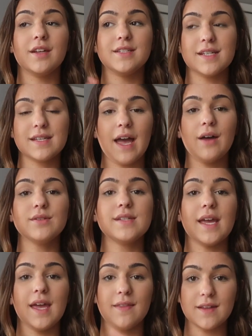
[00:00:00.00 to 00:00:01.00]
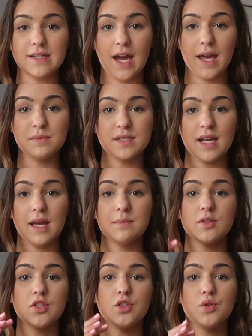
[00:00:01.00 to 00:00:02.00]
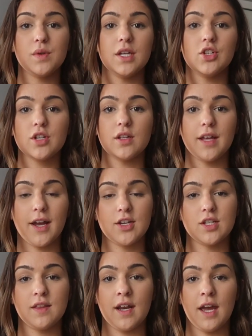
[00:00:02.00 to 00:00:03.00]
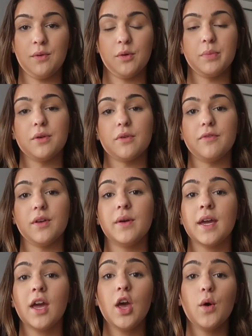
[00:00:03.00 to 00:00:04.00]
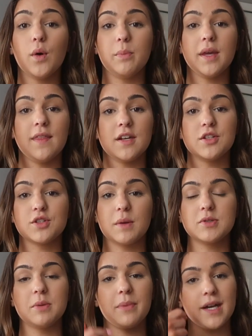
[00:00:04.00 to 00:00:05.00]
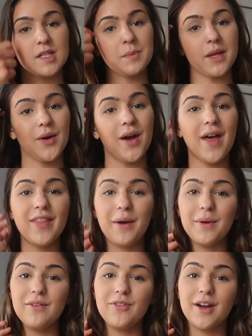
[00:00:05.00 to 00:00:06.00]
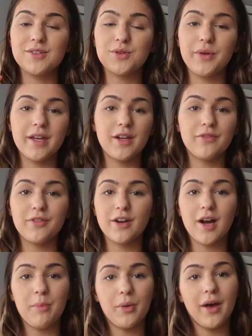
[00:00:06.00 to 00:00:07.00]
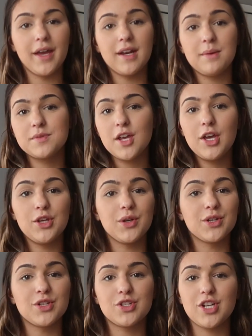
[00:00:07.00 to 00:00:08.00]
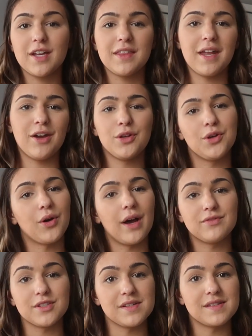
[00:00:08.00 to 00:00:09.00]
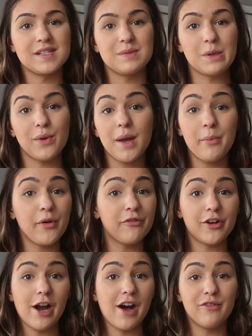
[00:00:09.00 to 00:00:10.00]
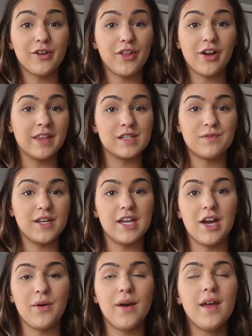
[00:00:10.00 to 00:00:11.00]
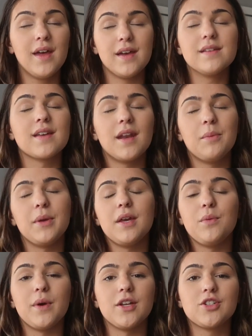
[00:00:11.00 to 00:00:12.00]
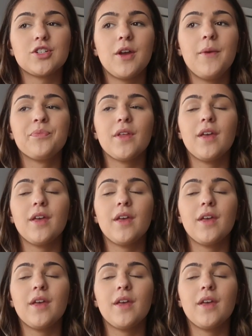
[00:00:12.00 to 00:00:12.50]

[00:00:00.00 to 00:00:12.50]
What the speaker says: the discounts and the timestamps to each collection that I will be reviewing will be in the description box below. That way, if you guys are only here for a couple items, you can just check that out. You don't have to listen to me ramble for however long this video is gonna be, which